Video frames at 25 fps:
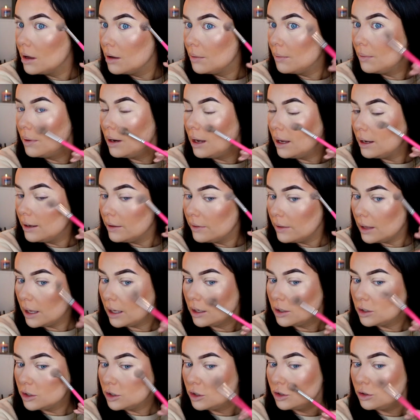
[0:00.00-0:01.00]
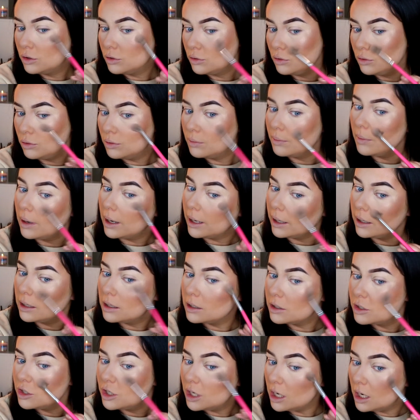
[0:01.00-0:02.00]
Applying that to my
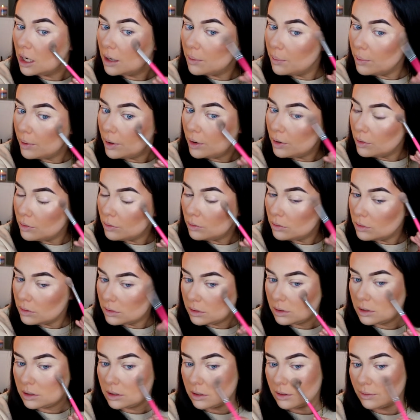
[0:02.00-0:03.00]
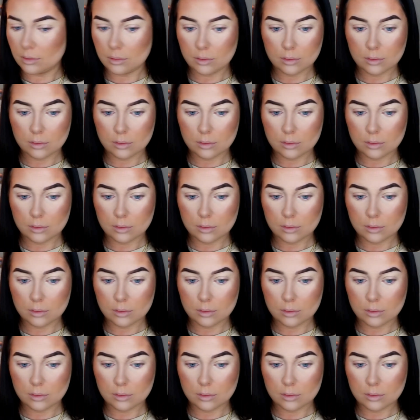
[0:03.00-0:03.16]
cheekbones,